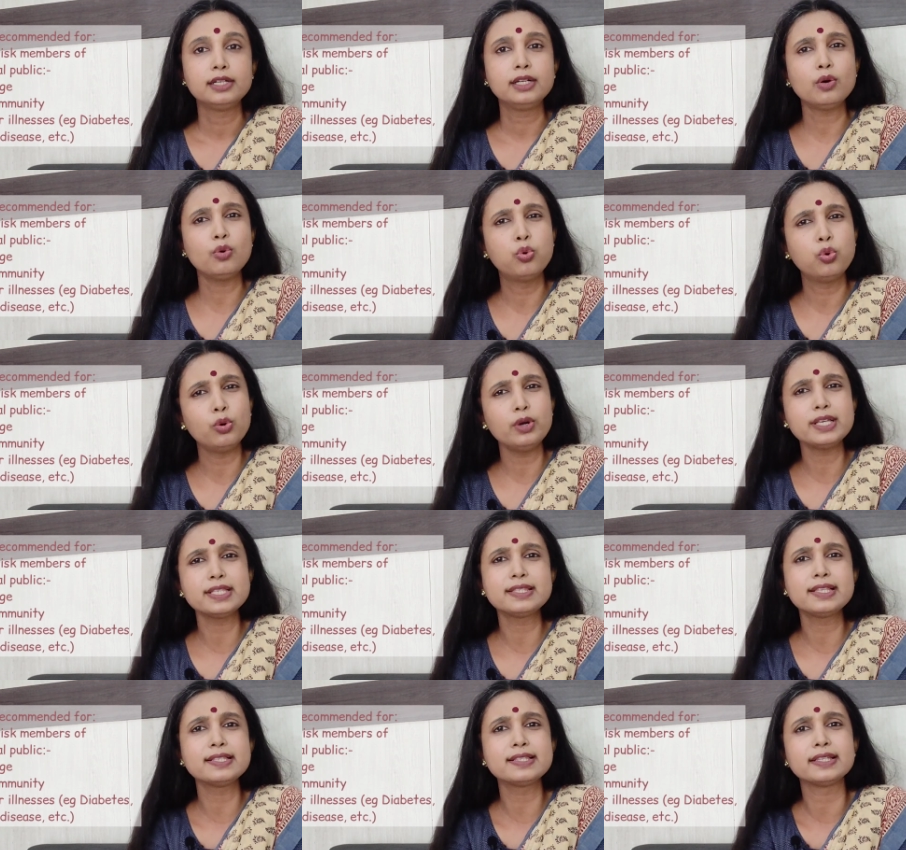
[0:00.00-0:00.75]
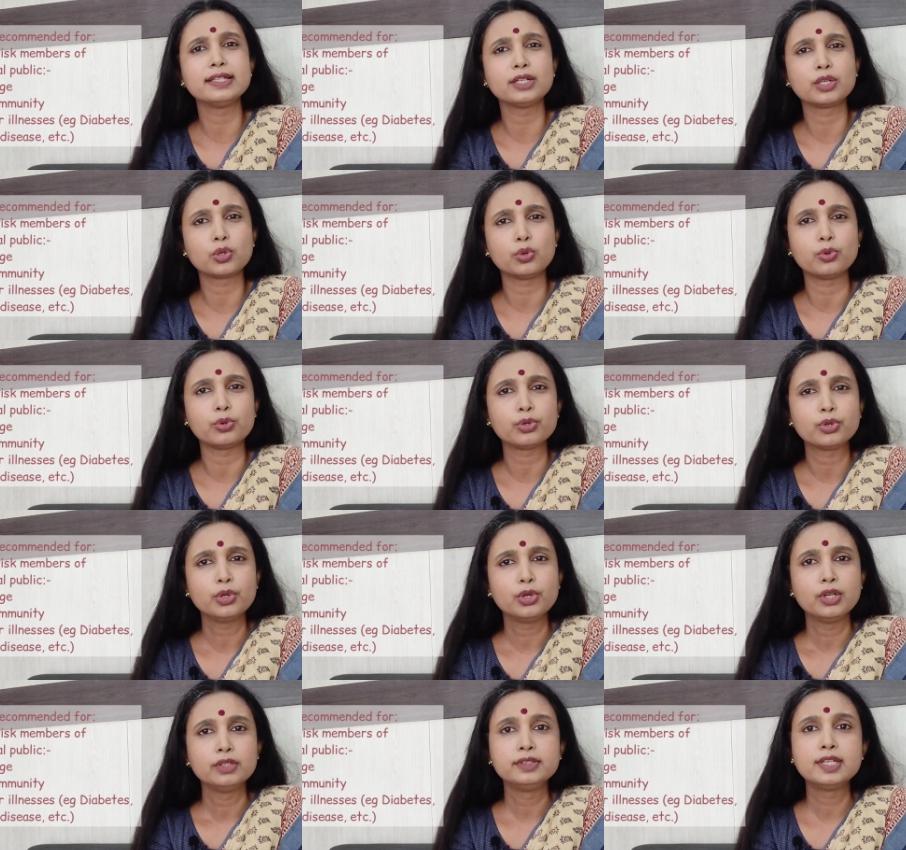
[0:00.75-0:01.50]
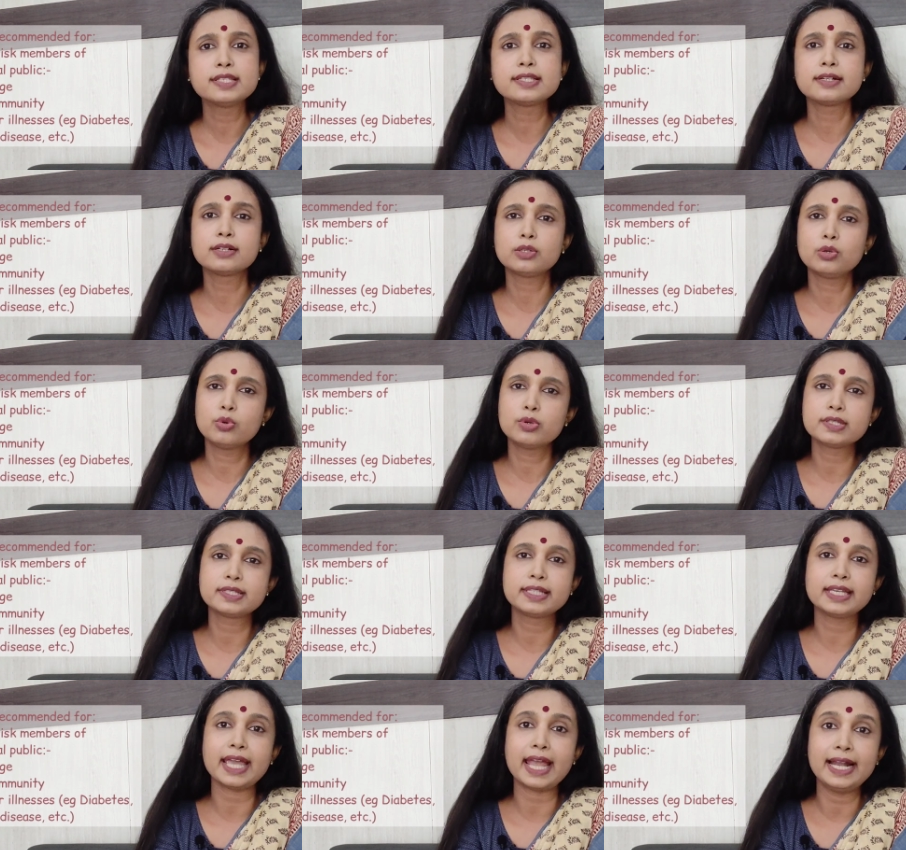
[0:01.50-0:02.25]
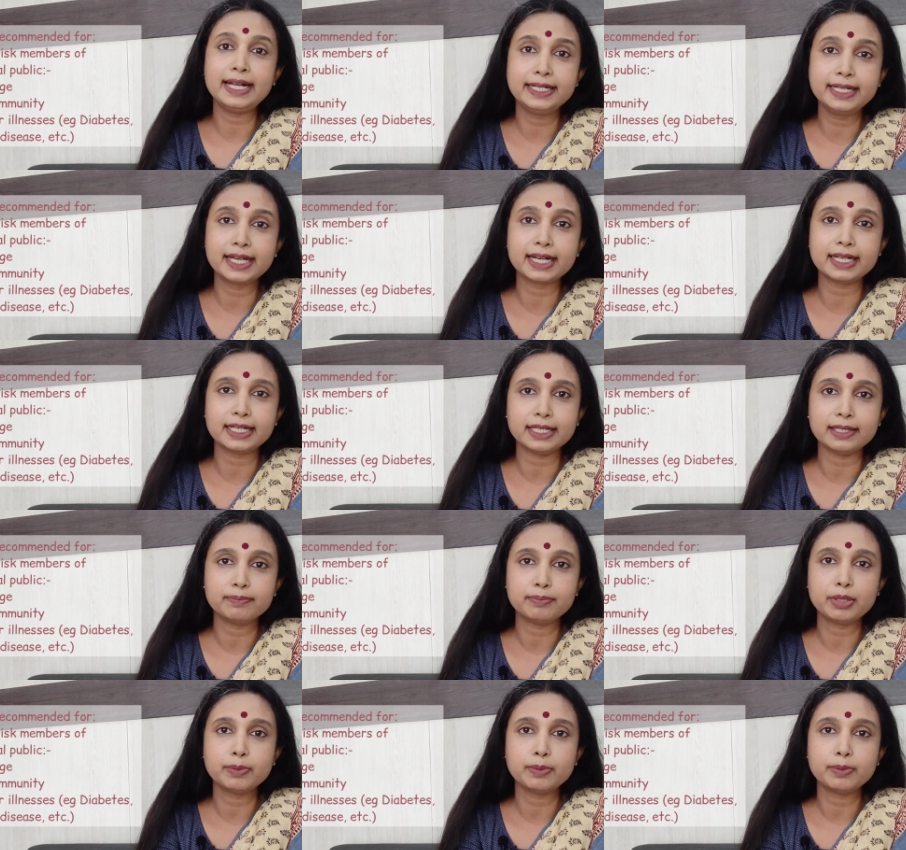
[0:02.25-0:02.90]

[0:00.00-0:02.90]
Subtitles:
Now, who does this include? This includes the elderly,